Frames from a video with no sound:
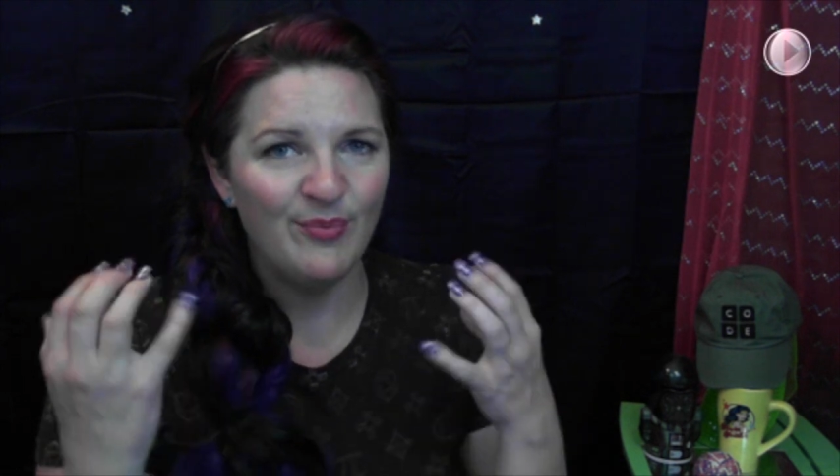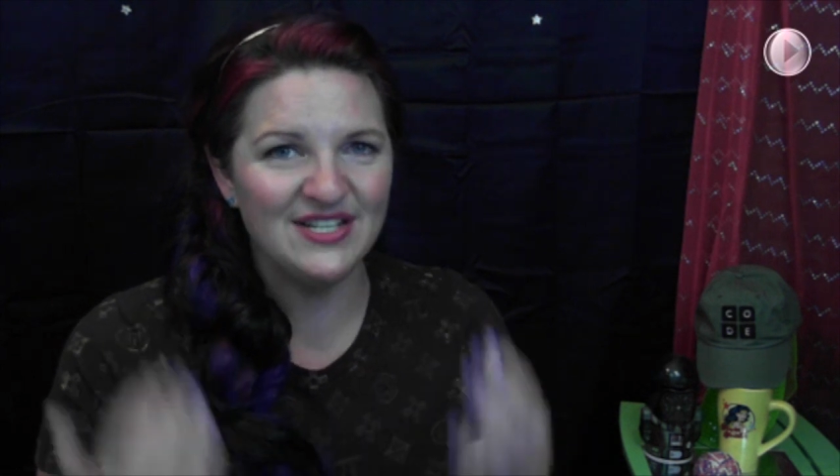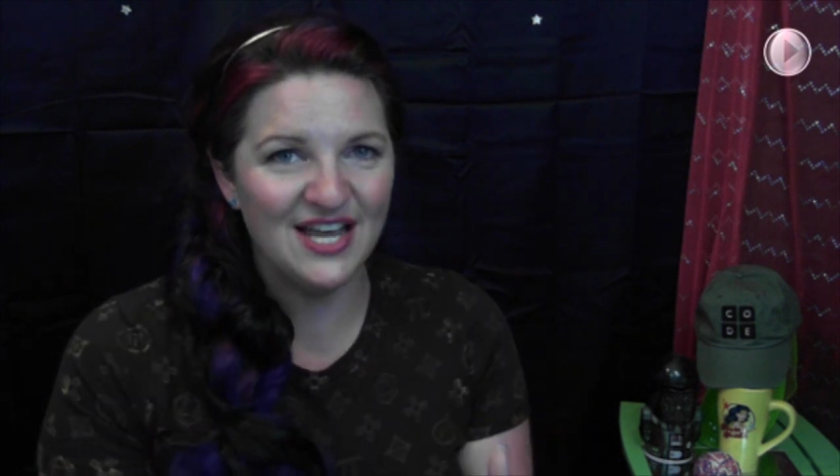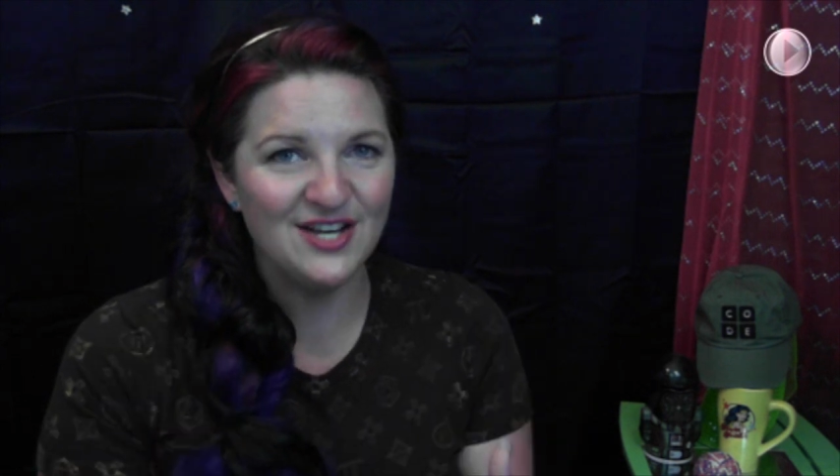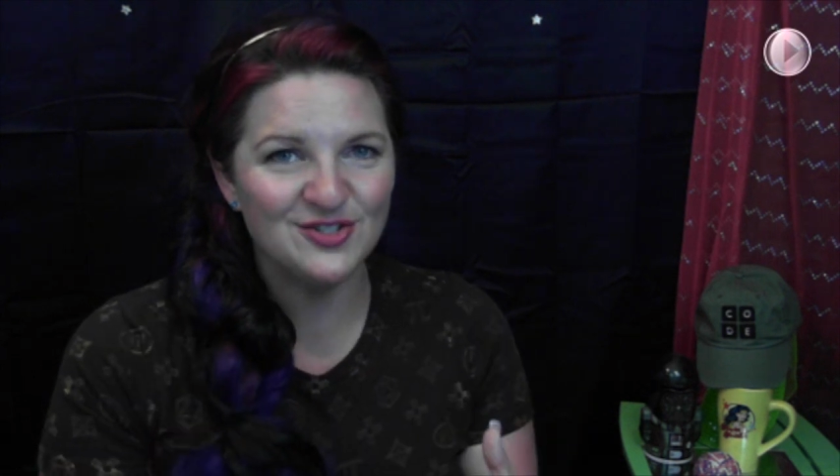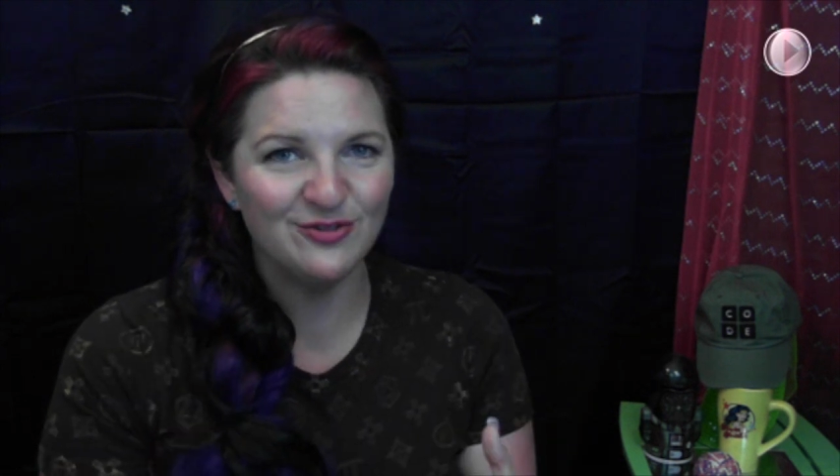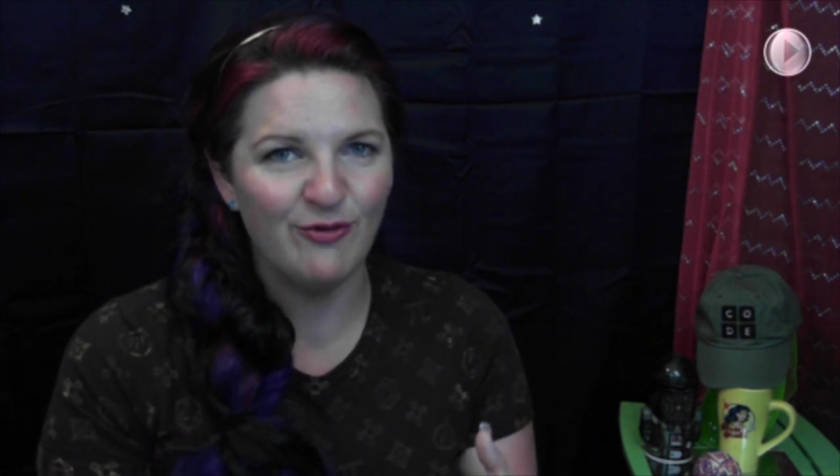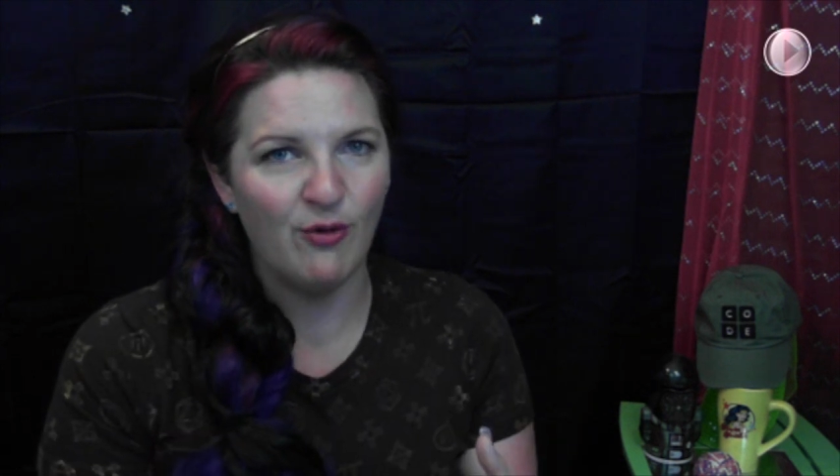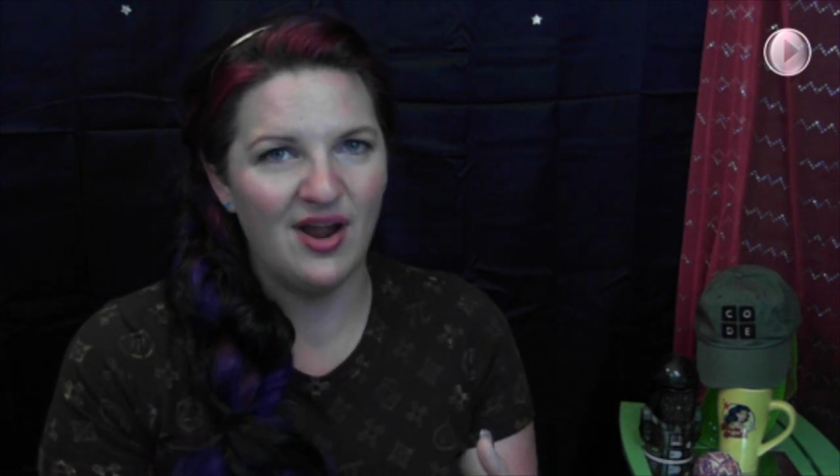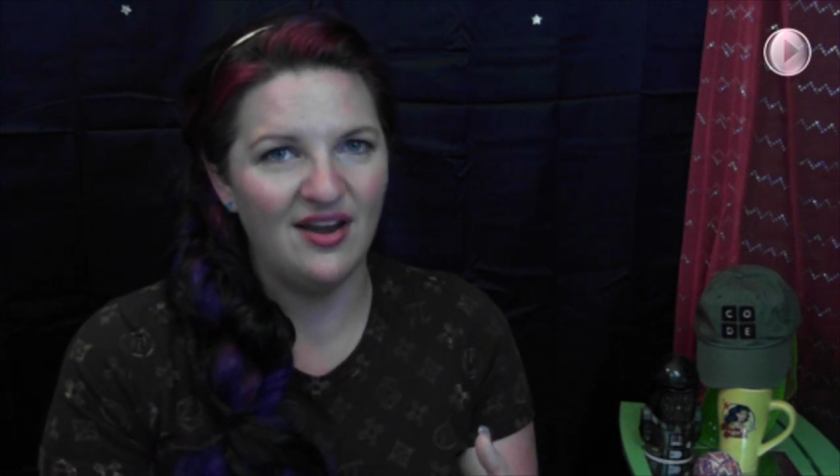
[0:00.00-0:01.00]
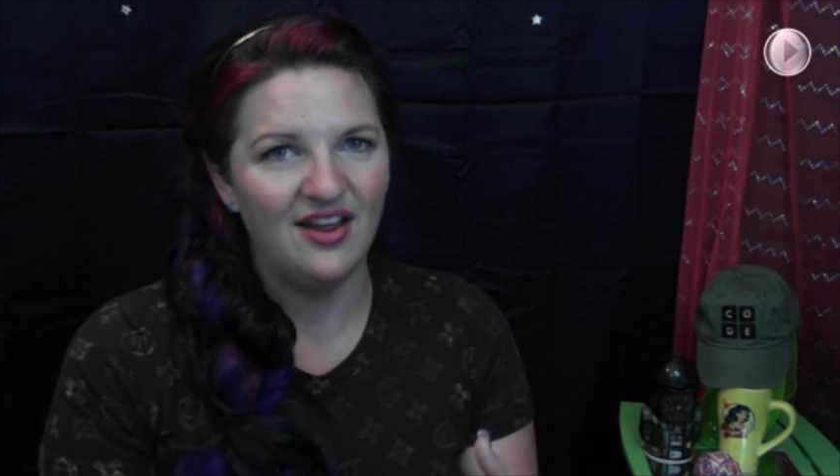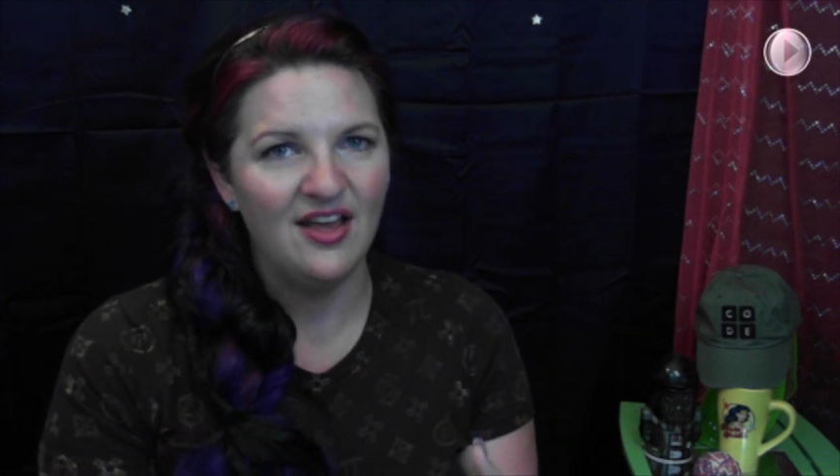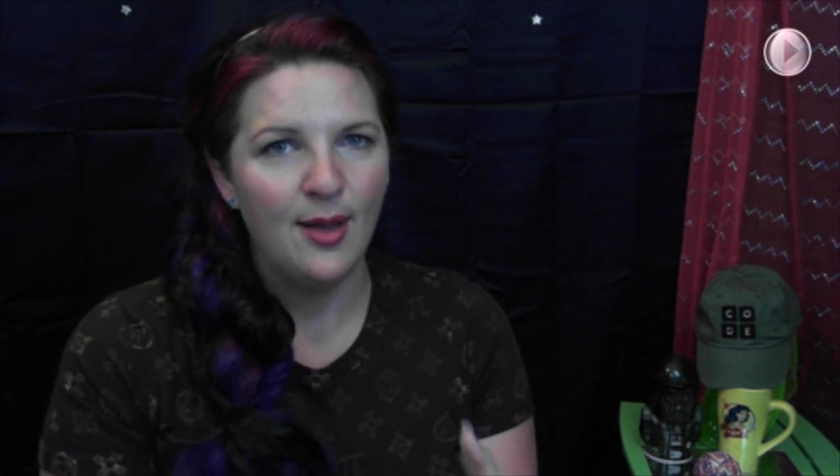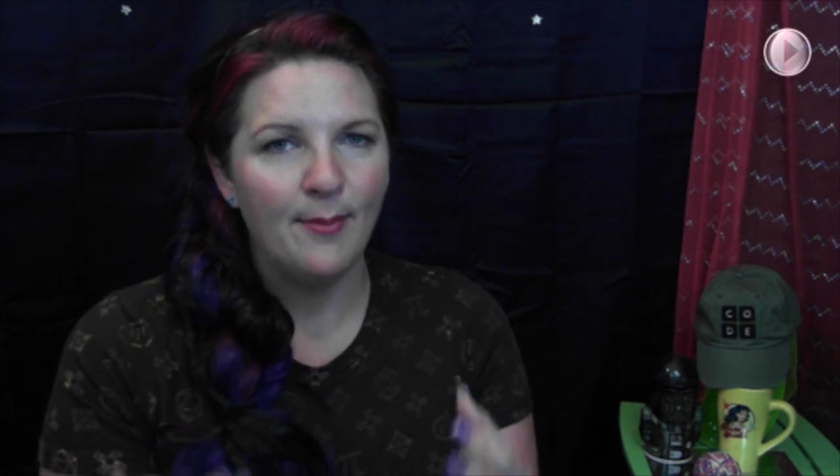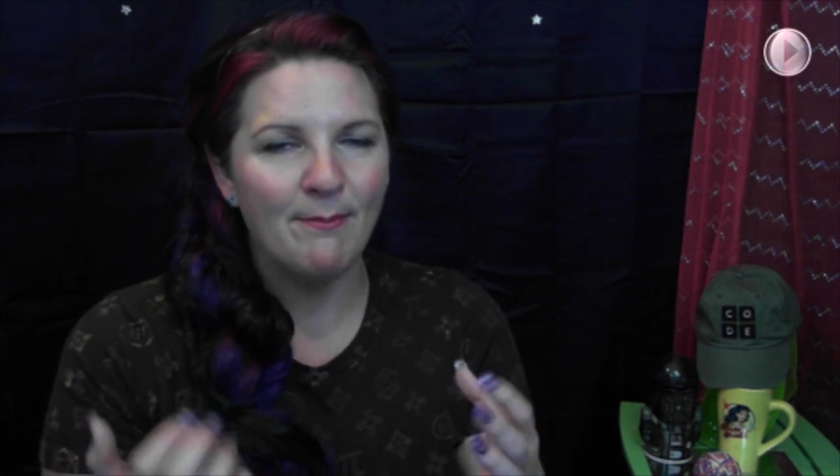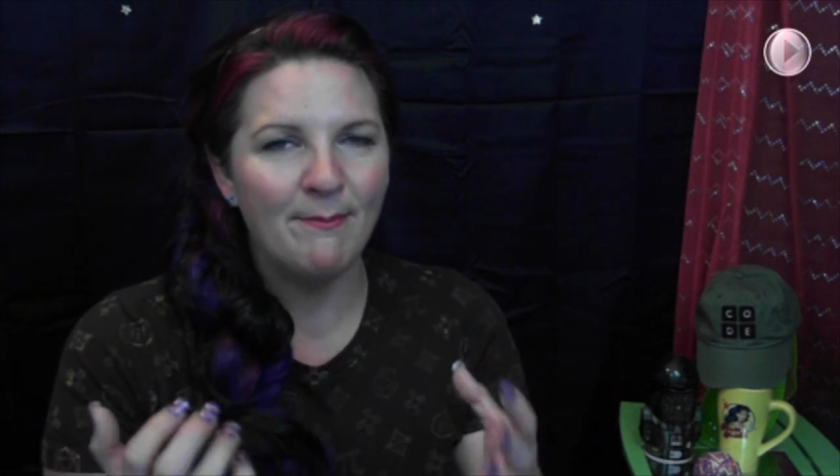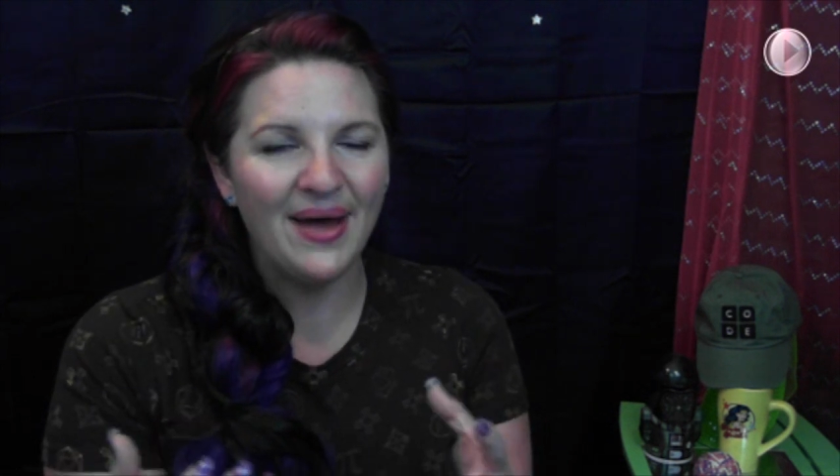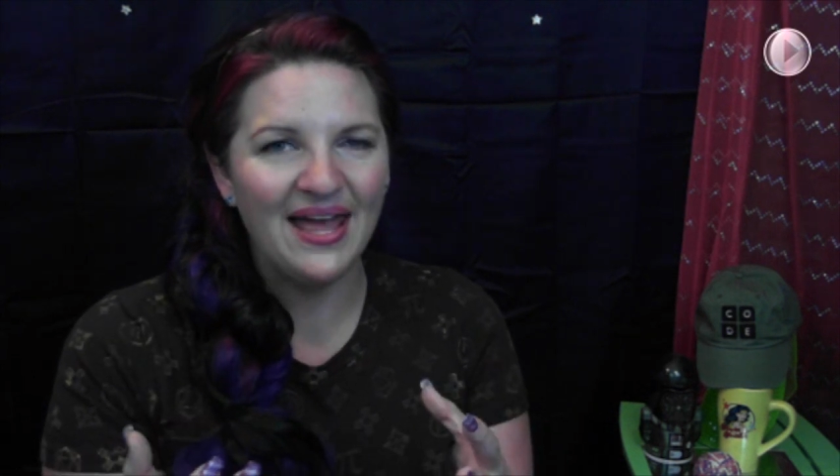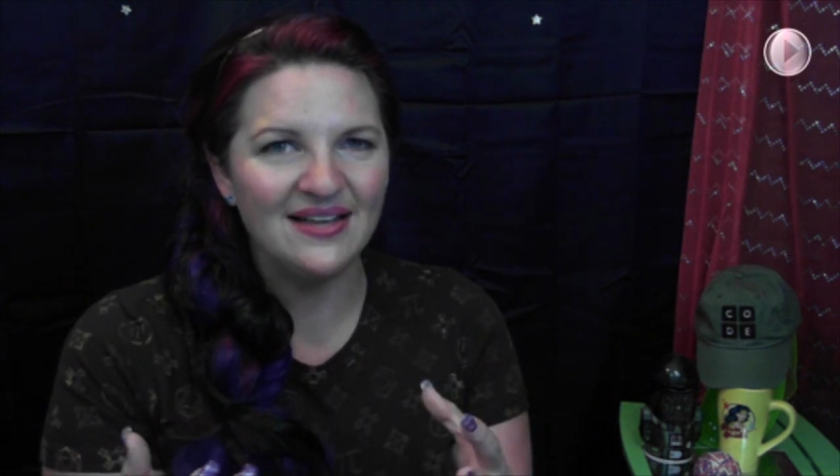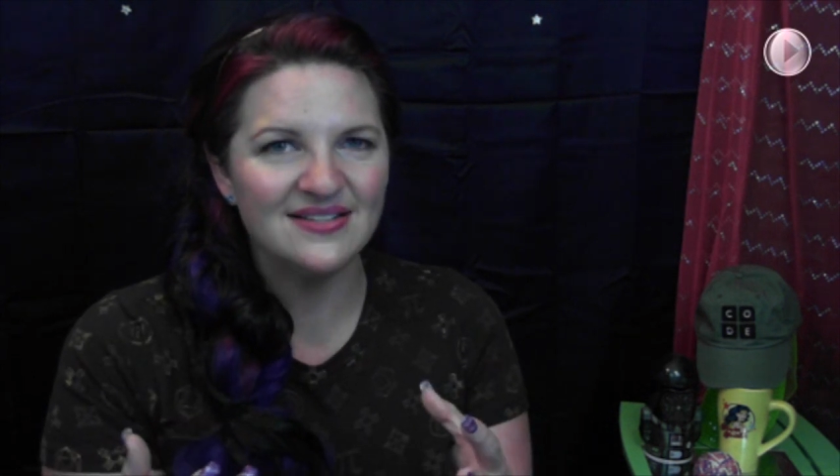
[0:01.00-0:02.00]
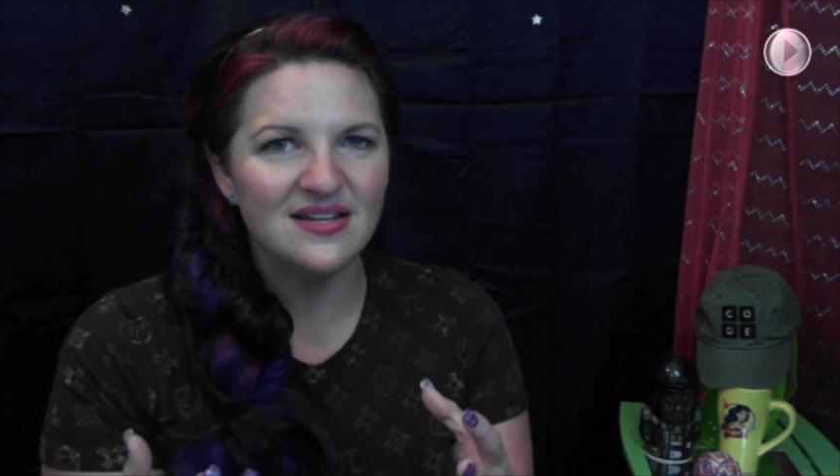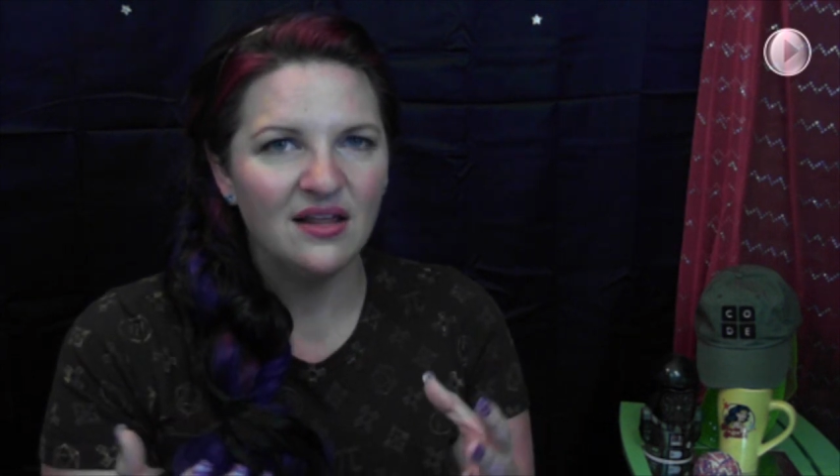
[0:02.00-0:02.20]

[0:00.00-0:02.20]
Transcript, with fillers: potential for it, but